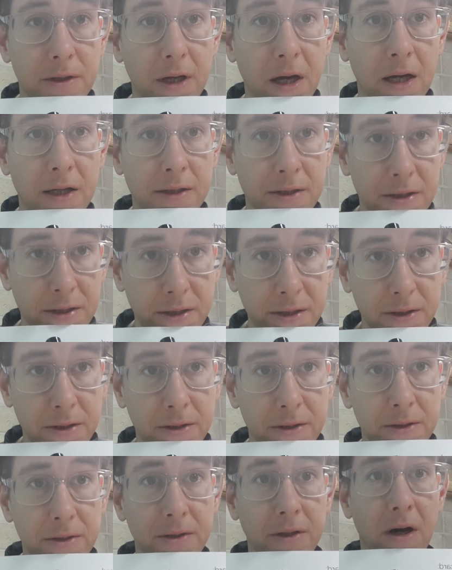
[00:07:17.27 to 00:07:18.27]
until
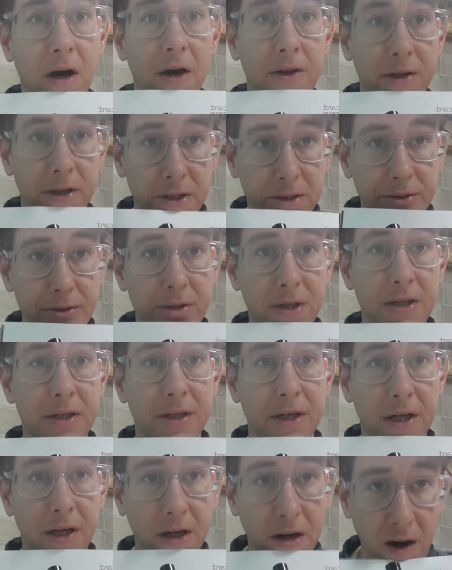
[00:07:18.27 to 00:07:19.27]
all the students
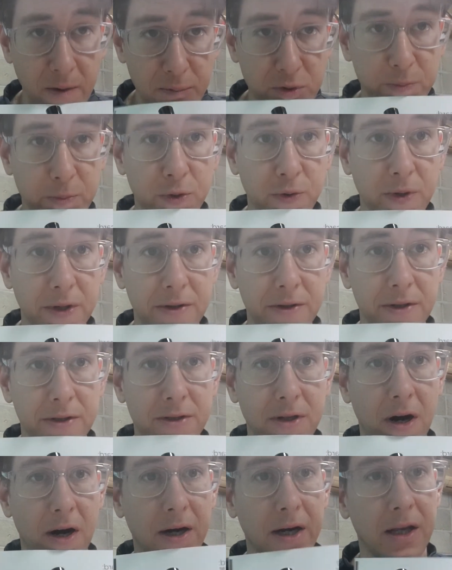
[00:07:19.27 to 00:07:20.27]
get comfortable with the
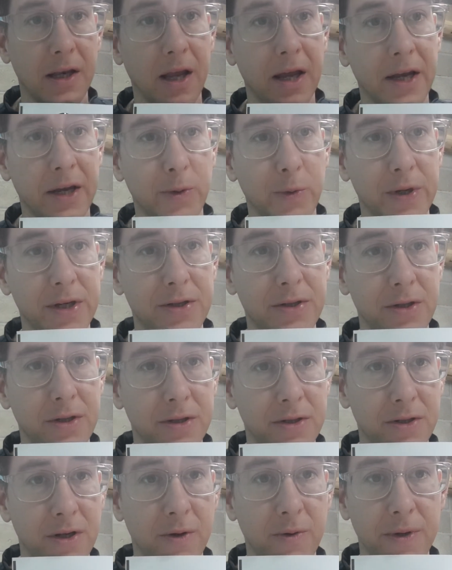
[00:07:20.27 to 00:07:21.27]
target language.
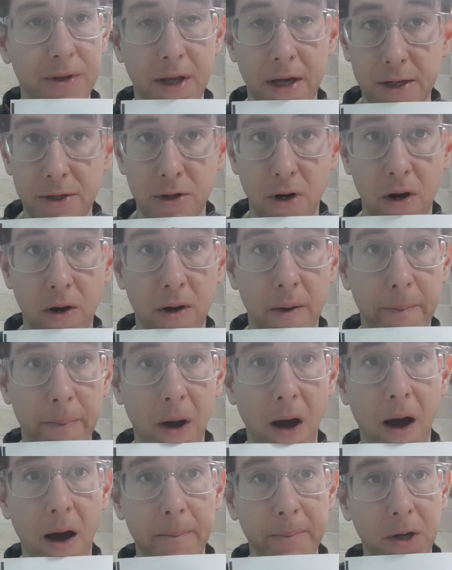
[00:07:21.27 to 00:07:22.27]
So when they draw a
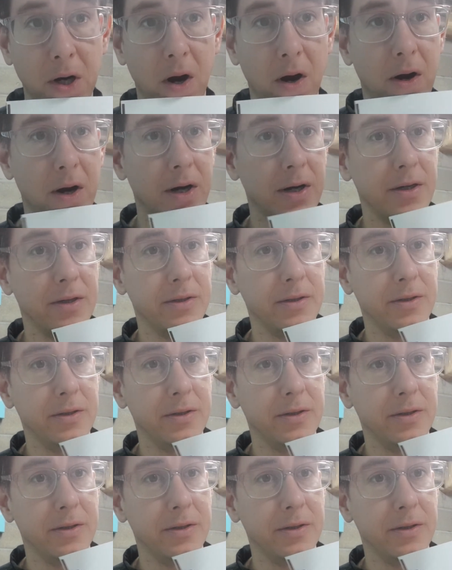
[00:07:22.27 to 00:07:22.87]
bomb card,